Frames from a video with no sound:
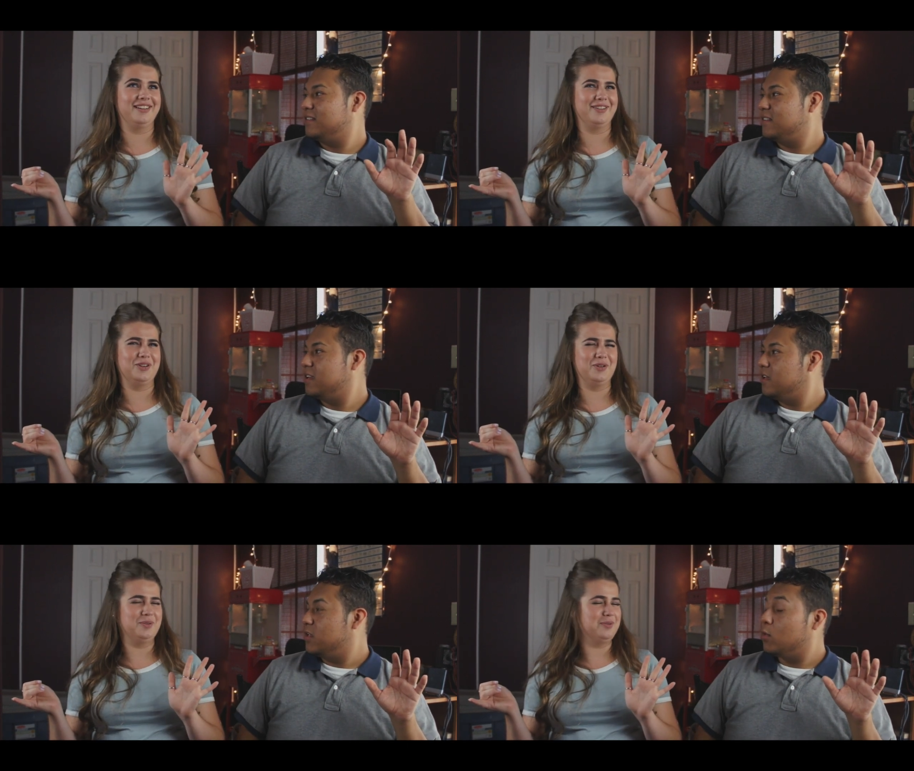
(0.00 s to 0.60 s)

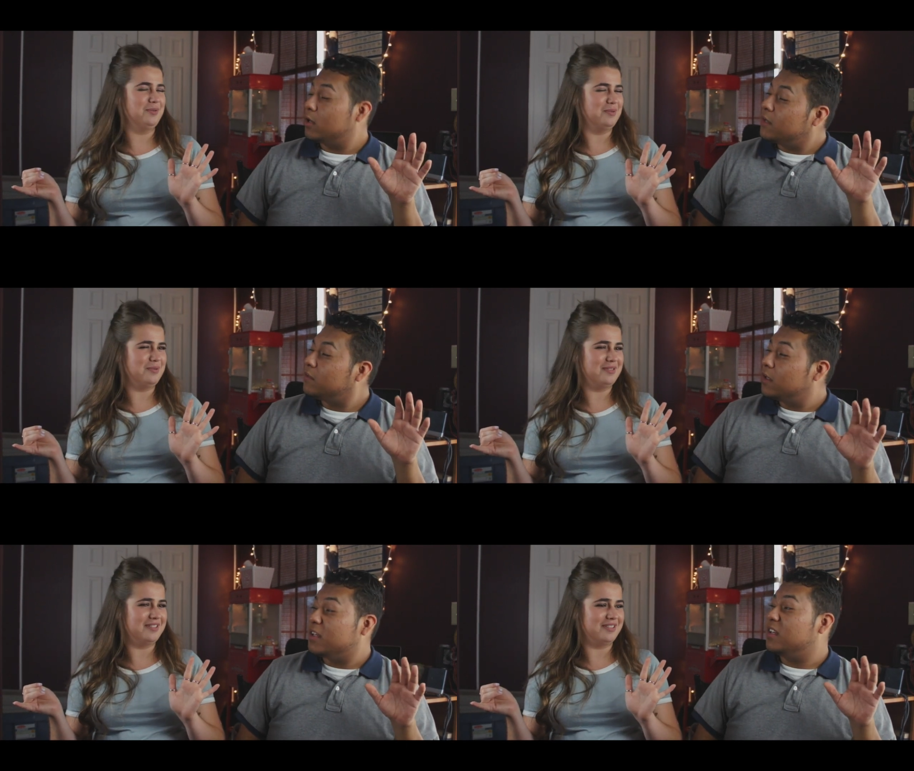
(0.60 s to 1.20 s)
Speaker 1: No. You weren't even
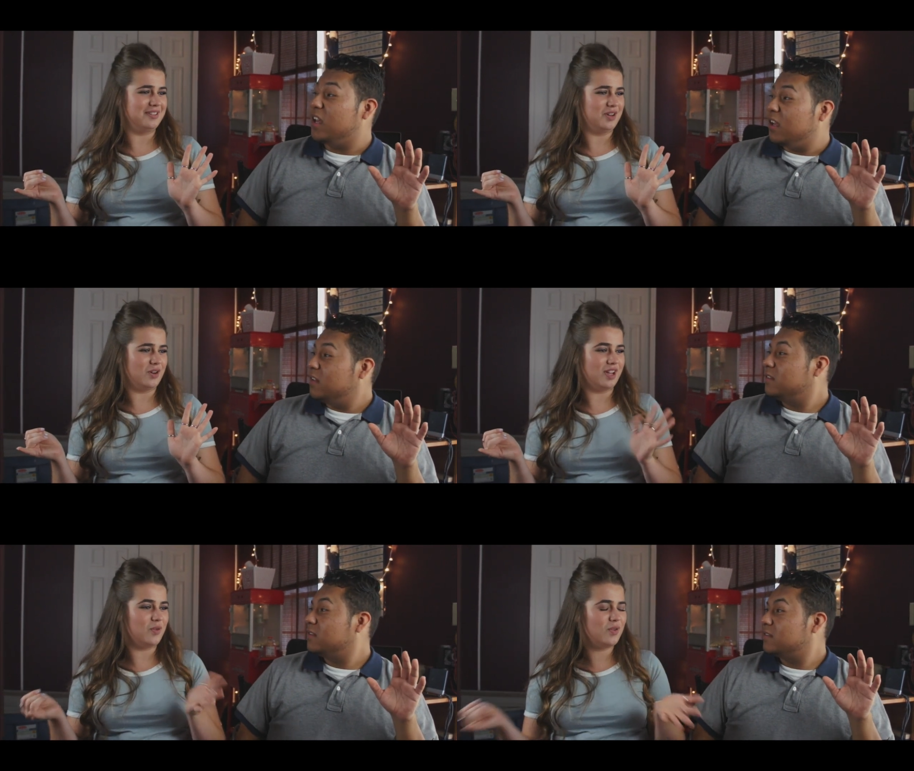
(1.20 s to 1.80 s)
on a
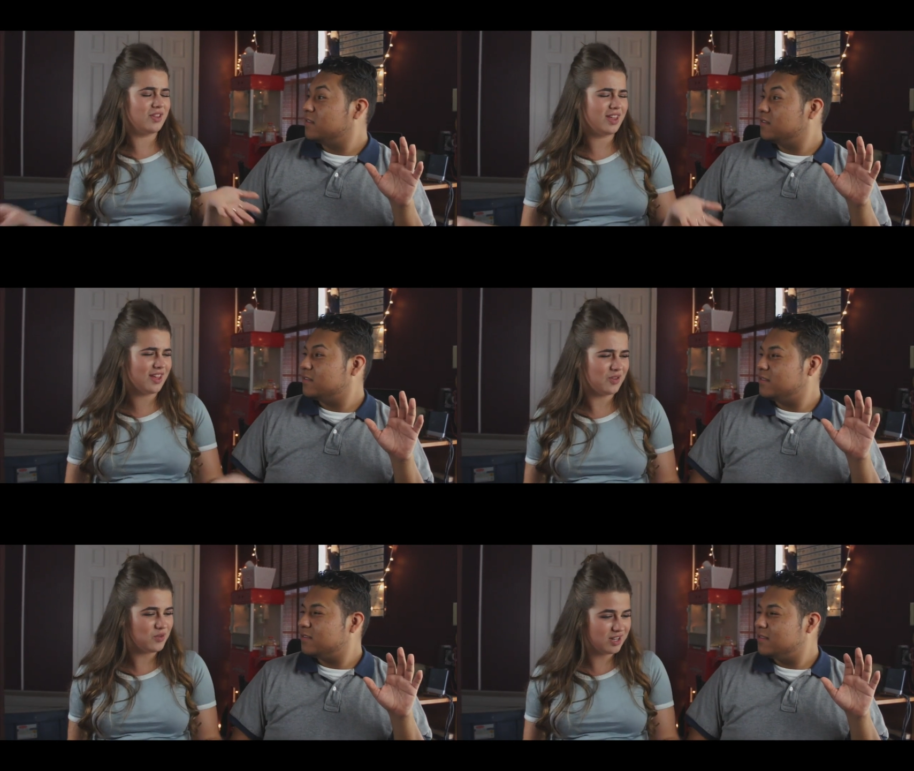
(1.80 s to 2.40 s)
Speaker 2: date? Okay, well, like,
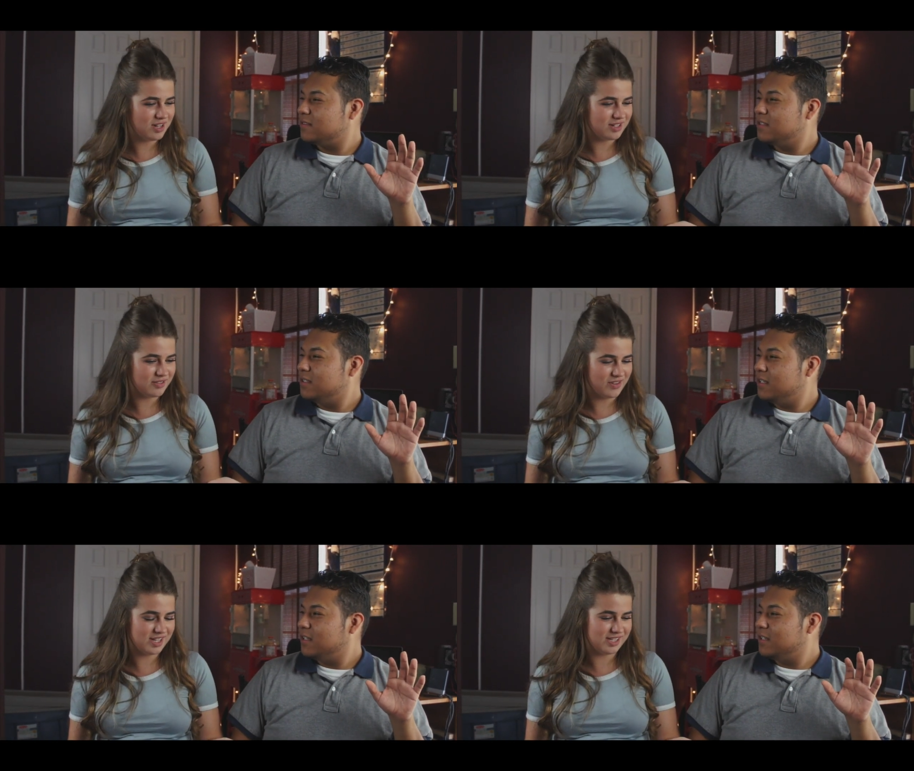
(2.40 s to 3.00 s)
what
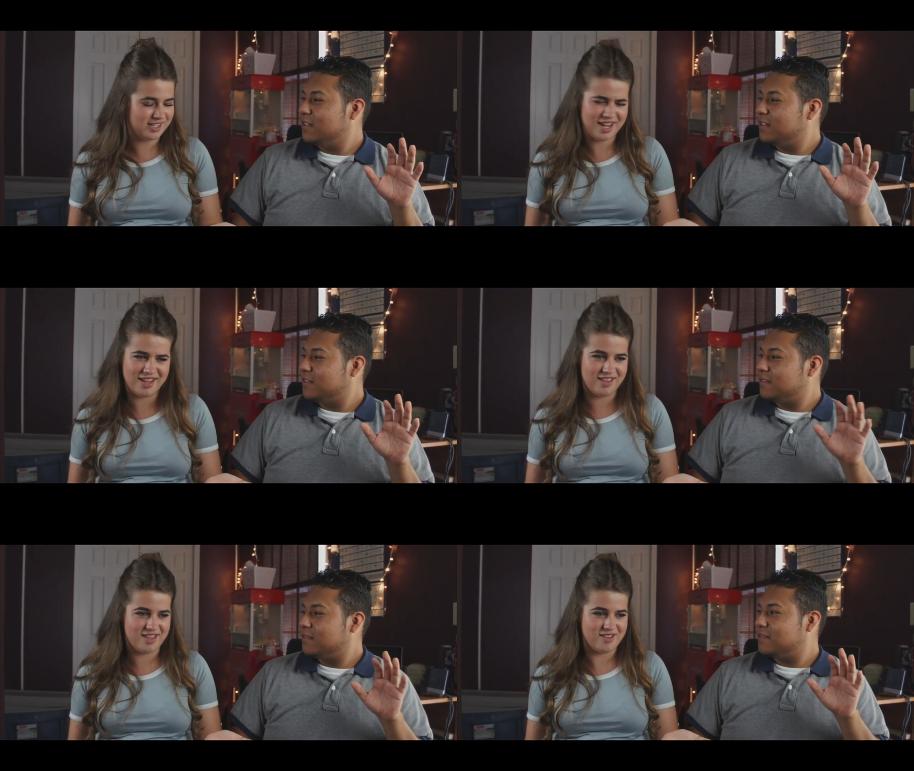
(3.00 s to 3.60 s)
defines a date?
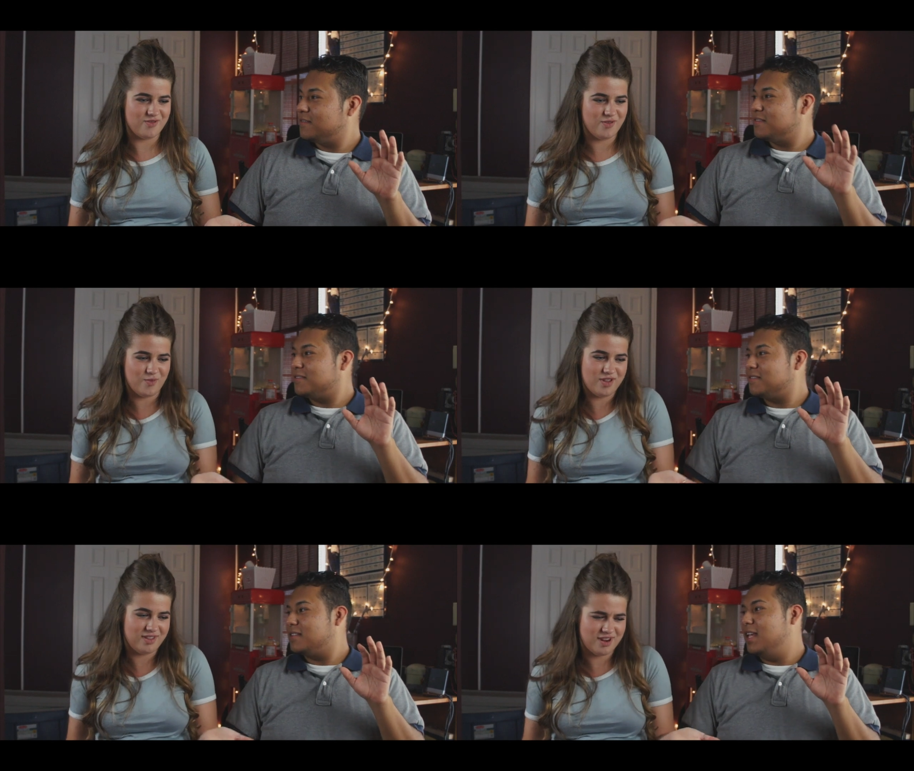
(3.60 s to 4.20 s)
Like, if you're
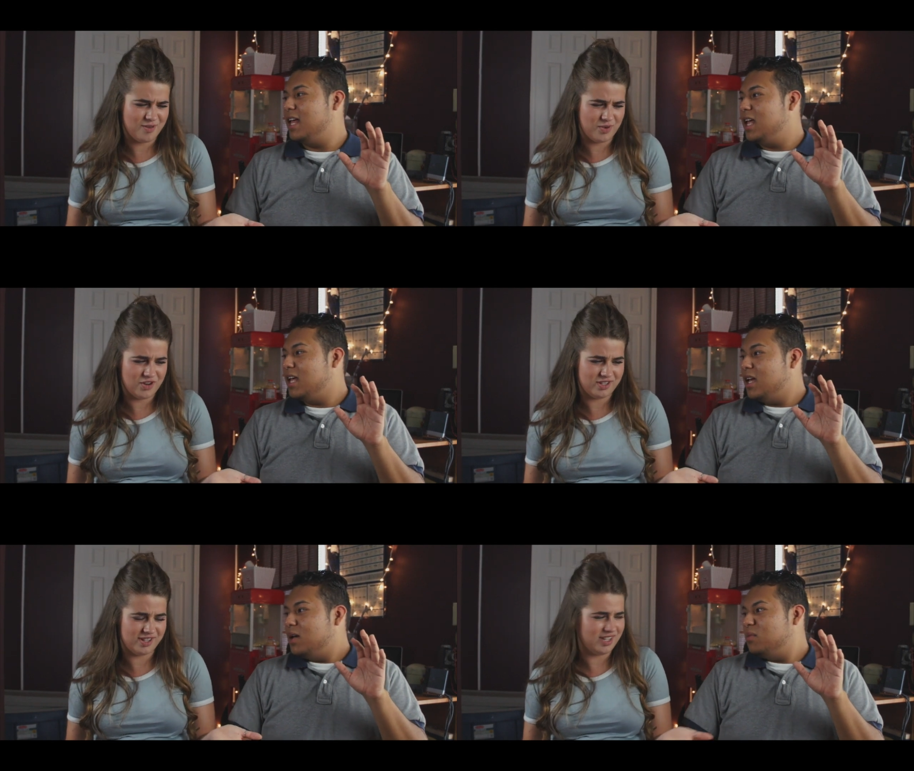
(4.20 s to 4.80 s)
with another
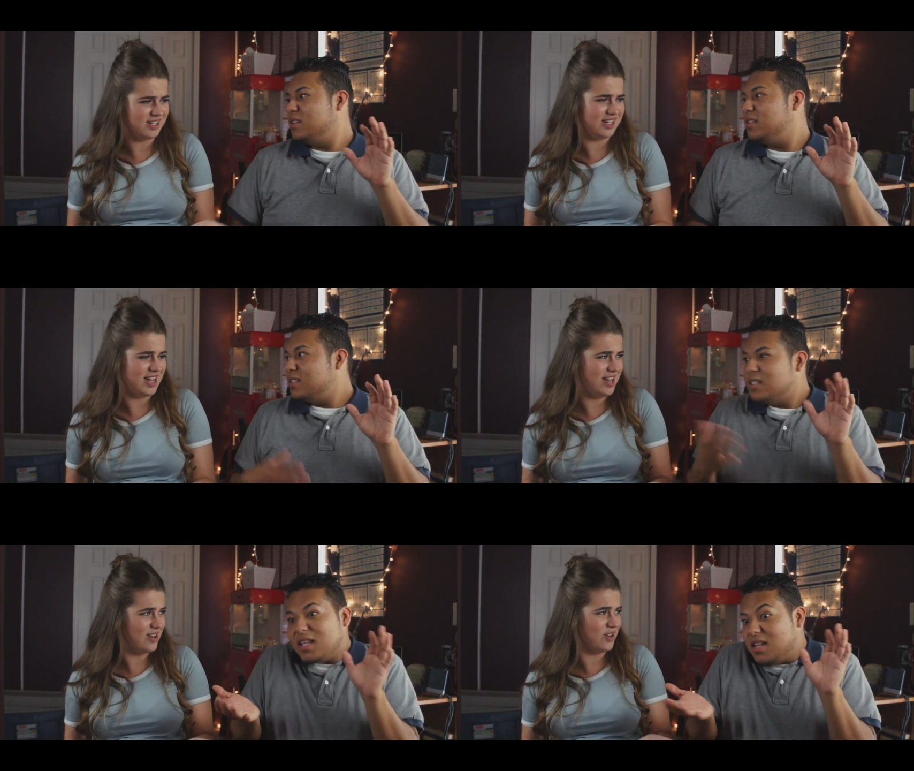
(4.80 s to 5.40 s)
person, is that a
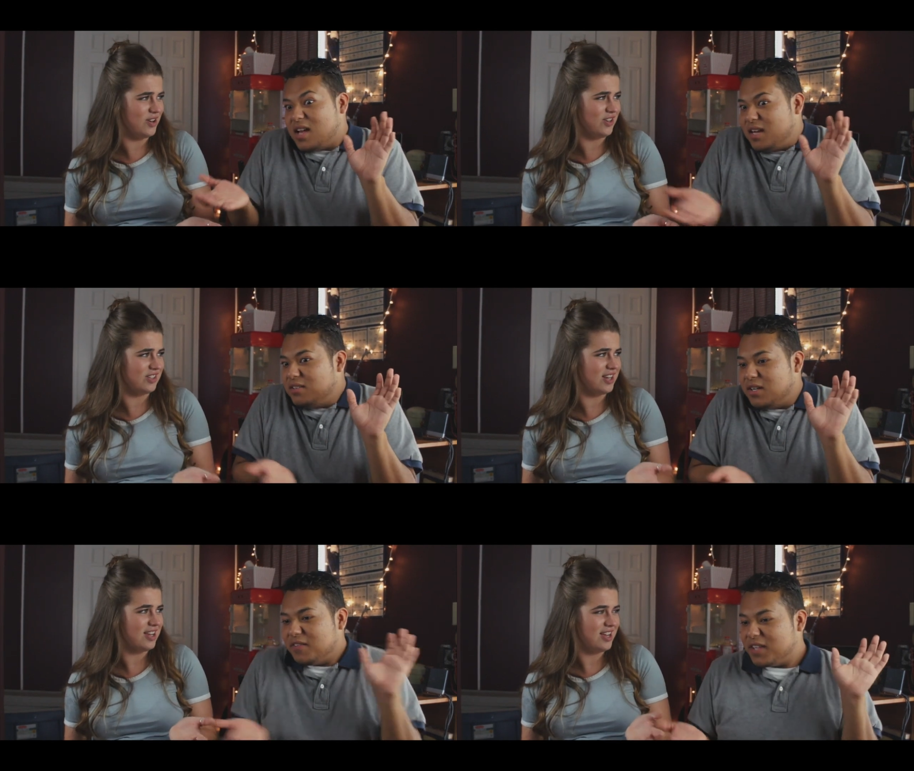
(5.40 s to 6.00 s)
date?
Speaker 1: Or I don't
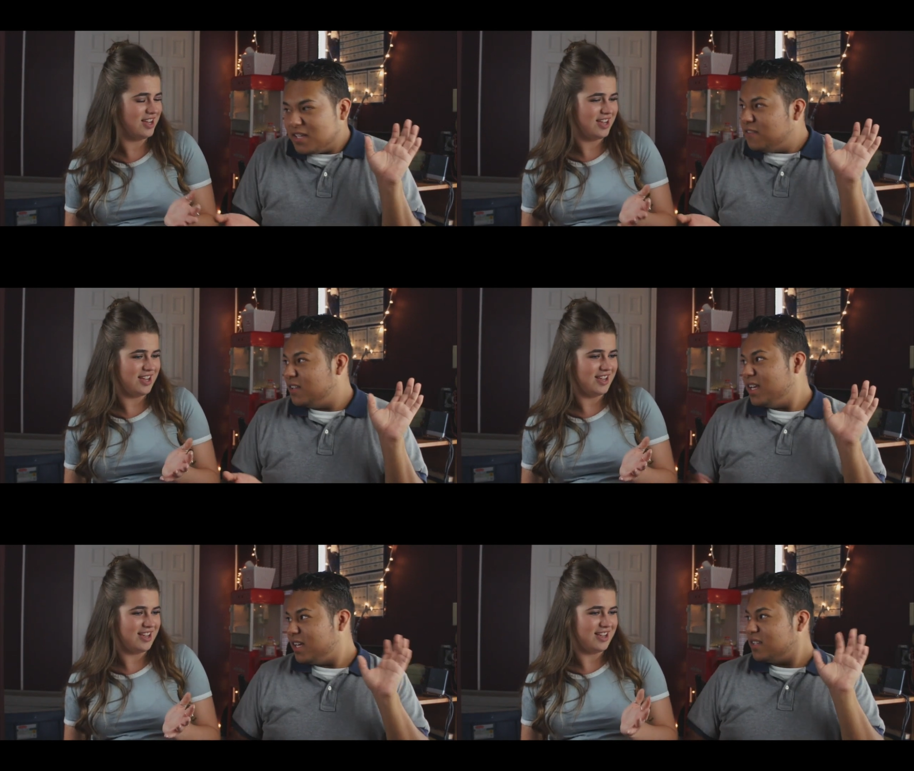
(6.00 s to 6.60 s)
know if, like, you feel
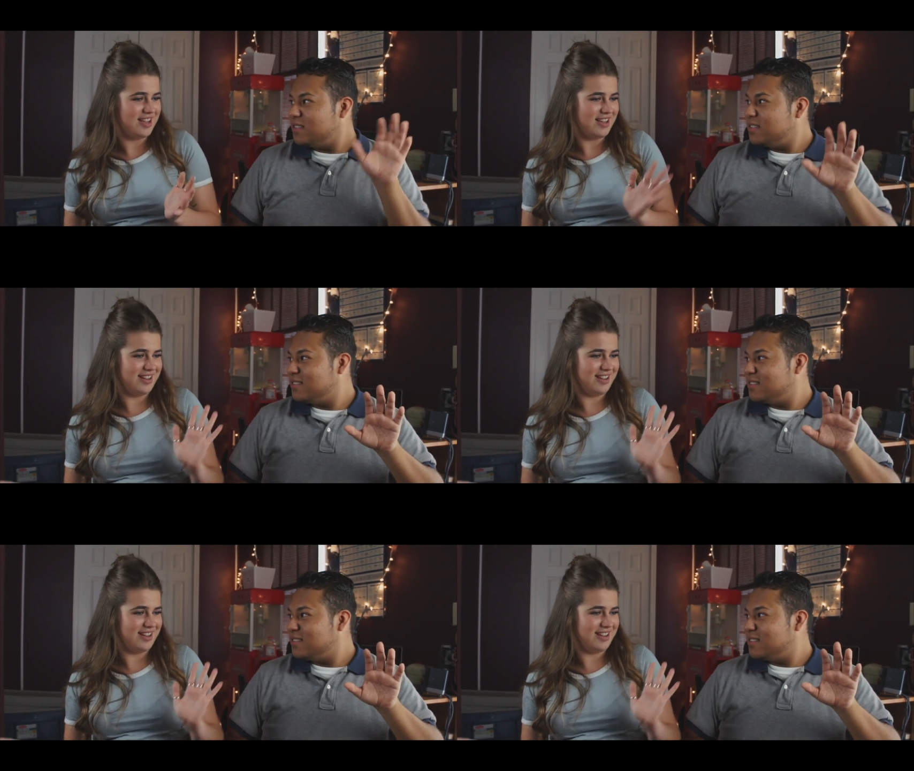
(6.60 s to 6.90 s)
like it is.